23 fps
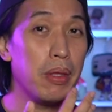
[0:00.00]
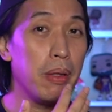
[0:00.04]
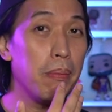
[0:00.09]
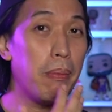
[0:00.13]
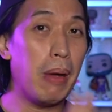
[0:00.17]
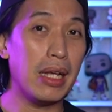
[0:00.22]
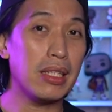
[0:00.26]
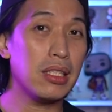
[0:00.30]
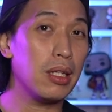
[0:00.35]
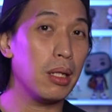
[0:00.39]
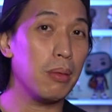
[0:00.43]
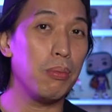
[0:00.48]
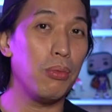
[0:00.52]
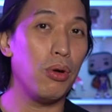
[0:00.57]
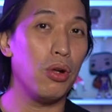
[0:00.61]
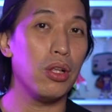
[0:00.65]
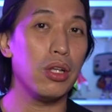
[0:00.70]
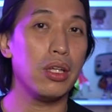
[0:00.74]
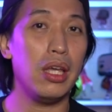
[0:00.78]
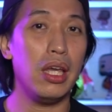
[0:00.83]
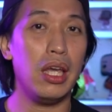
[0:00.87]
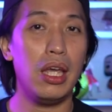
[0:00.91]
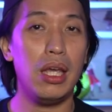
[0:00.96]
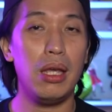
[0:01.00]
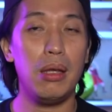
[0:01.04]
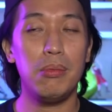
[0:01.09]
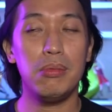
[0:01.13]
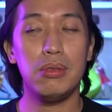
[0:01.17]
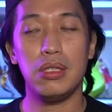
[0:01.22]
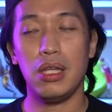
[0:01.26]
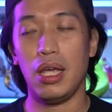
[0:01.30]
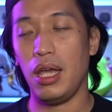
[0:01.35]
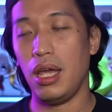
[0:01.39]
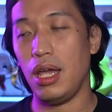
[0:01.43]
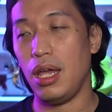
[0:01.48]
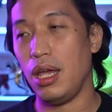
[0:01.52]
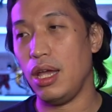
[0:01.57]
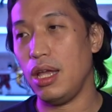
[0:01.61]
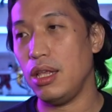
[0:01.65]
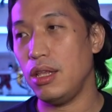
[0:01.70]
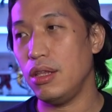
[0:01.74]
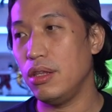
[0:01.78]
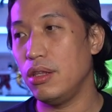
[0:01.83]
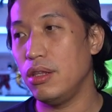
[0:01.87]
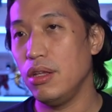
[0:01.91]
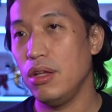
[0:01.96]
basketball games
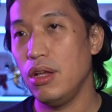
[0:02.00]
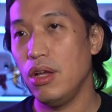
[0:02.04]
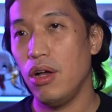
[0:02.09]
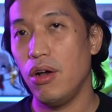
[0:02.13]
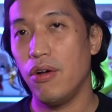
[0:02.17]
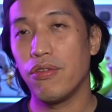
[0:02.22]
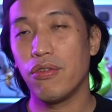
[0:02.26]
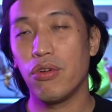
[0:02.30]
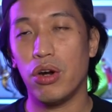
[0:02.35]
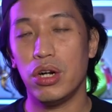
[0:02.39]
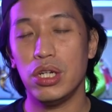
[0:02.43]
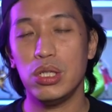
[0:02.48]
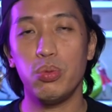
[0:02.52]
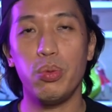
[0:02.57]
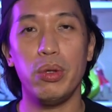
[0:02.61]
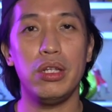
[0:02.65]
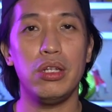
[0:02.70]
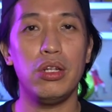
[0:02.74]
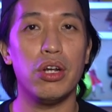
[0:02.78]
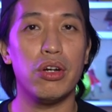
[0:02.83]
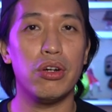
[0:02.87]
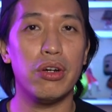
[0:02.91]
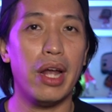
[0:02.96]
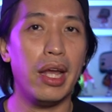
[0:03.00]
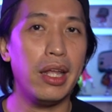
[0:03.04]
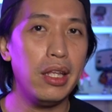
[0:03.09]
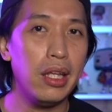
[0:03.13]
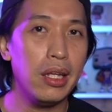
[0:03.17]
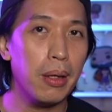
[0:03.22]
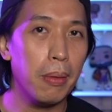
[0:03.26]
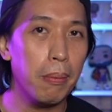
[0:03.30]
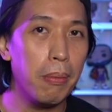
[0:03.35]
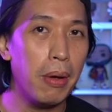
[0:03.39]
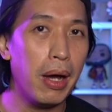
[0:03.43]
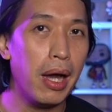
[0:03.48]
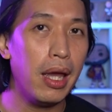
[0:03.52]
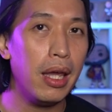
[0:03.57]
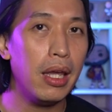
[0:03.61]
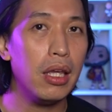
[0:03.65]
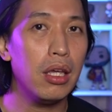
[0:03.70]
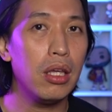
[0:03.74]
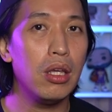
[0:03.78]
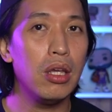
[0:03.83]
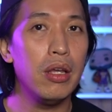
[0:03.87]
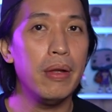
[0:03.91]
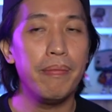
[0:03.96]
and of course when you're riding a
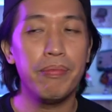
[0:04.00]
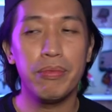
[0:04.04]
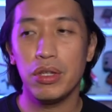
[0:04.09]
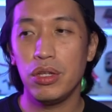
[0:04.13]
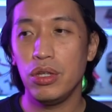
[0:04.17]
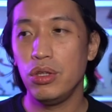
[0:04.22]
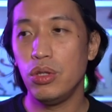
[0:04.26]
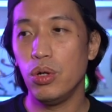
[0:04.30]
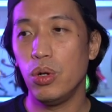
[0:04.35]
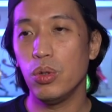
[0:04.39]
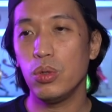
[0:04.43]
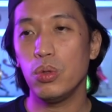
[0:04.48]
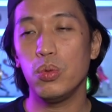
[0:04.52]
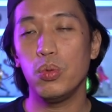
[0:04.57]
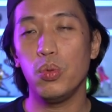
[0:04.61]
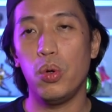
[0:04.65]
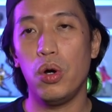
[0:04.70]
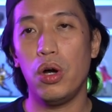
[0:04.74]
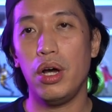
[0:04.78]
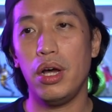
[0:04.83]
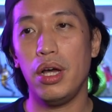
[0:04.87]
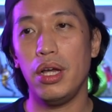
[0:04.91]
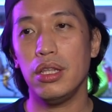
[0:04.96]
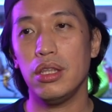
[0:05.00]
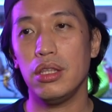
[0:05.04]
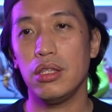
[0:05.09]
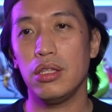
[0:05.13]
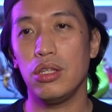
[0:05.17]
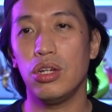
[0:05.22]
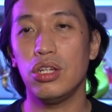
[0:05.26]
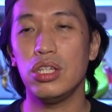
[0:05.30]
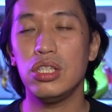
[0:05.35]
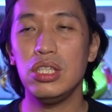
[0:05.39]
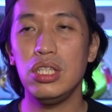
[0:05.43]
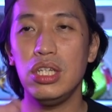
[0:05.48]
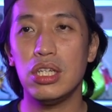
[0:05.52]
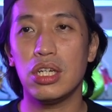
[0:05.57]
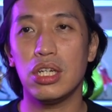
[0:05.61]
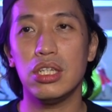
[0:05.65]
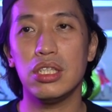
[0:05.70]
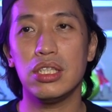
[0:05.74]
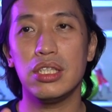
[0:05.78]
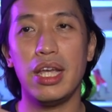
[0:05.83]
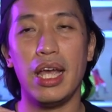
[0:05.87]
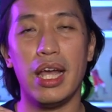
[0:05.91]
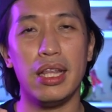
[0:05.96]
bike you don't want your
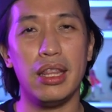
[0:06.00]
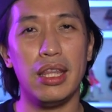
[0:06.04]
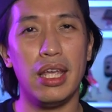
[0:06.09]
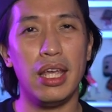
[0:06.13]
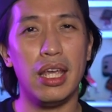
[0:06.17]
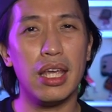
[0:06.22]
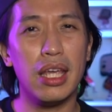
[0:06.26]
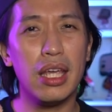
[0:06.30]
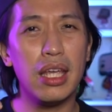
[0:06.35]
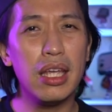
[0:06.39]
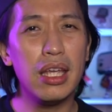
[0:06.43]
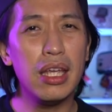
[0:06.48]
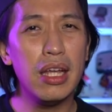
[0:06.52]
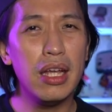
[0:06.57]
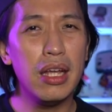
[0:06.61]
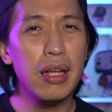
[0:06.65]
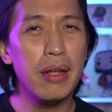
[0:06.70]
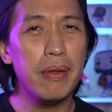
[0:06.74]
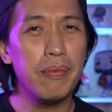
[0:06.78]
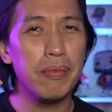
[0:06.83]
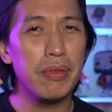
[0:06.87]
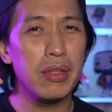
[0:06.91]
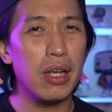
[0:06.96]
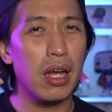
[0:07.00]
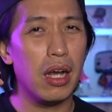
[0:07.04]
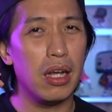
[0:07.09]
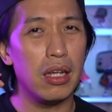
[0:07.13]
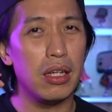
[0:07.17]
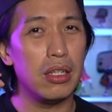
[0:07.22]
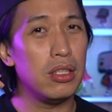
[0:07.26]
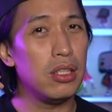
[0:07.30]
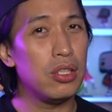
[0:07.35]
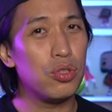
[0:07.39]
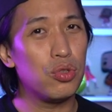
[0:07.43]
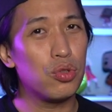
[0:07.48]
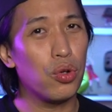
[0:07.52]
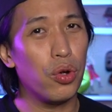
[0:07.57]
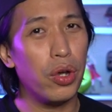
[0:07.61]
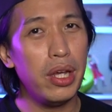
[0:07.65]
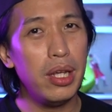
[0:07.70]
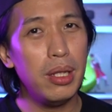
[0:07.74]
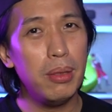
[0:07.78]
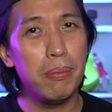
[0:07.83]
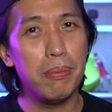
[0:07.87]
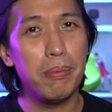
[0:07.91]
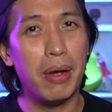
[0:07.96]
sneakers getting
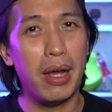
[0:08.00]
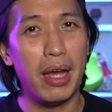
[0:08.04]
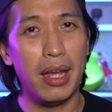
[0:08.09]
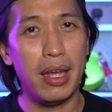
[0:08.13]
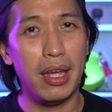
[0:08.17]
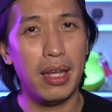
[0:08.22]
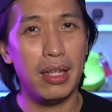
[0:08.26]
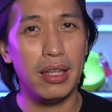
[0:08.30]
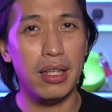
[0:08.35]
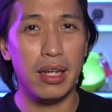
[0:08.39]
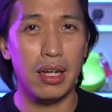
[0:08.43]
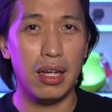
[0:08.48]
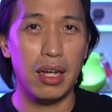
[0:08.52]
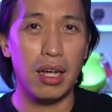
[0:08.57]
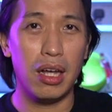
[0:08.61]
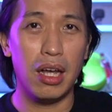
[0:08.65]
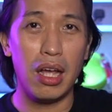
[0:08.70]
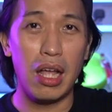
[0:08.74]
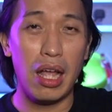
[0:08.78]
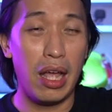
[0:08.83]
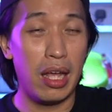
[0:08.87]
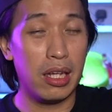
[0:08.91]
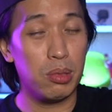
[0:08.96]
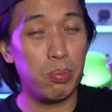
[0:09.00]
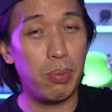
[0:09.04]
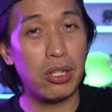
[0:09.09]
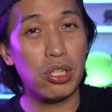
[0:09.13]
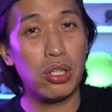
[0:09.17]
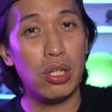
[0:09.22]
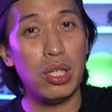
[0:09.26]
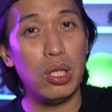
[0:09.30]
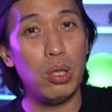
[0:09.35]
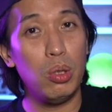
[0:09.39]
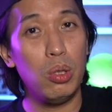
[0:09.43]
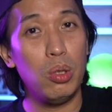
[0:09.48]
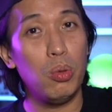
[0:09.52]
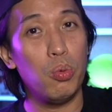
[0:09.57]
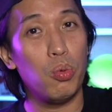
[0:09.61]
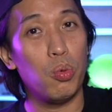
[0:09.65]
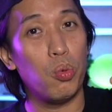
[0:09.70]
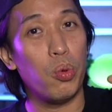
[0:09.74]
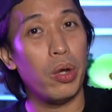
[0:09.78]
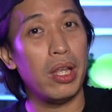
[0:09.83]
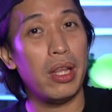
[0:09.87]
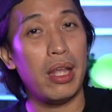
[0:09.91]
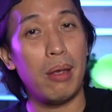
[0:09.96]
destroyed by the, especially
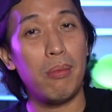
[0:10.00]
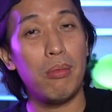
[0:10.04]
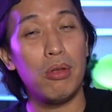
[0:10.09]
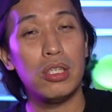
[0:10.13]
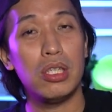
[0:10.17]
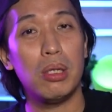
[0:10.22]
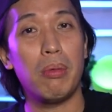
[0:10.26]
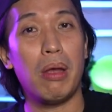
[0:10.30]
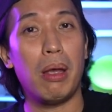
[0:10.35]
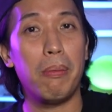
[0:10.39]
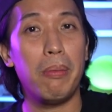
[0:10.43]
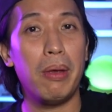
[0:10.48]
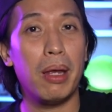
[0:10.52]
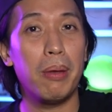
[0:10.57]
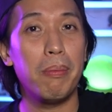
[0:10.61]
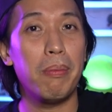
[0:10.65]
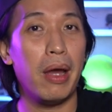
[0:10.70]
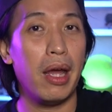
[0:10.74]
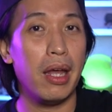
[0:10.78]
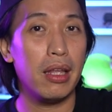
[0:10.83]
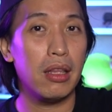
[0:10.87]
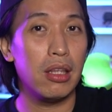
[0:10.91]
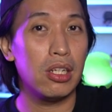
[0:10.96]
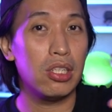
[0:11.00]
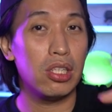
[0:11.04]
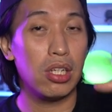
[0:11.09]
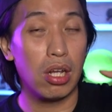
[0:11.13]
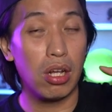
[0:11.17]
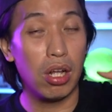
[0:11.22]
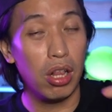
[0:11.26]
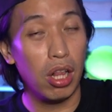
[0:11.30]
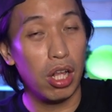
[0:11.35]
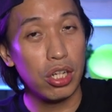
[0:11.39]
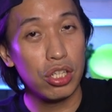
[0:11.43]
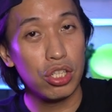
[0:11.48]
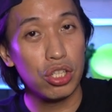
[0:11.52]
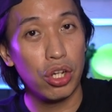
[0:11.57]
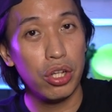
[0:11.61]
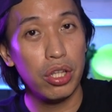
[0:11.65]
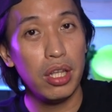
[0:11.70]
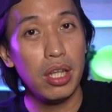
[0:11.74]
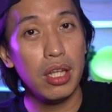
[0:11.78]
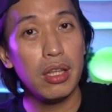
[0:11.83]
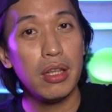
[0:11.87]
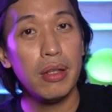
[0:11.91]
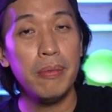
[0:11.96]
when I'm using my big bike, there's a clutch
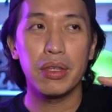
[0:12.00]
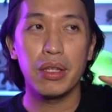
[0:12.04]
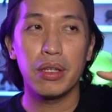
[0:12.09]
on it.